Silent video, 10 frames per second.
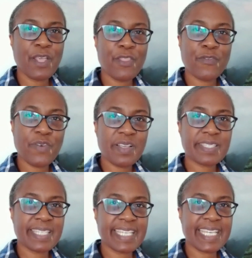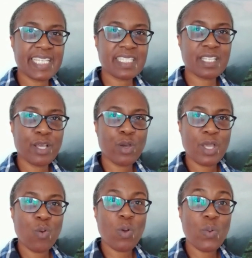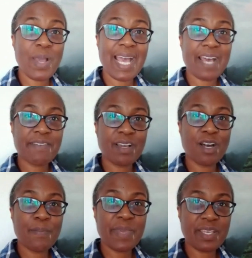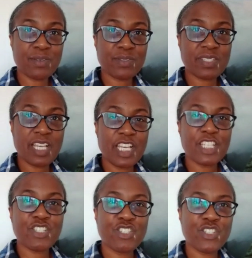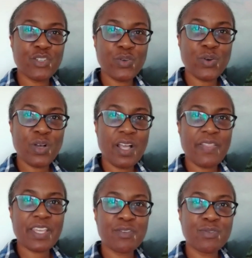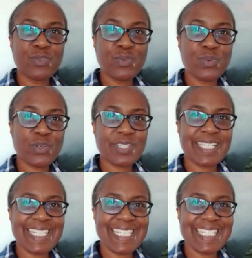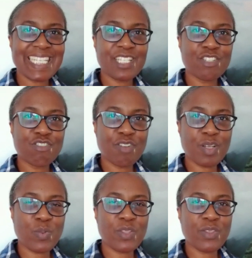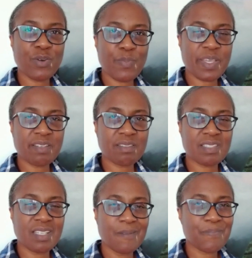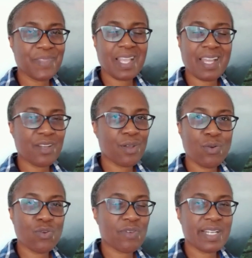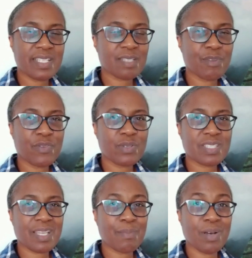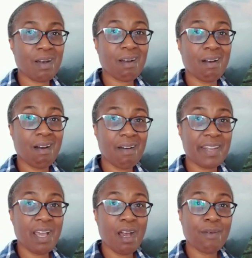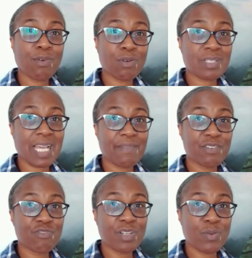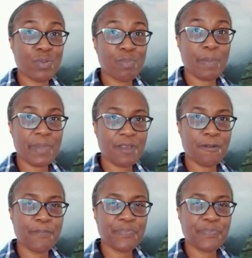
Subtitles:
The first thing is, when we're having our meals, ensure that you do not eat and drink with your meals. I know already some of you are saying, but I can't, I've got to have a drink with my meal.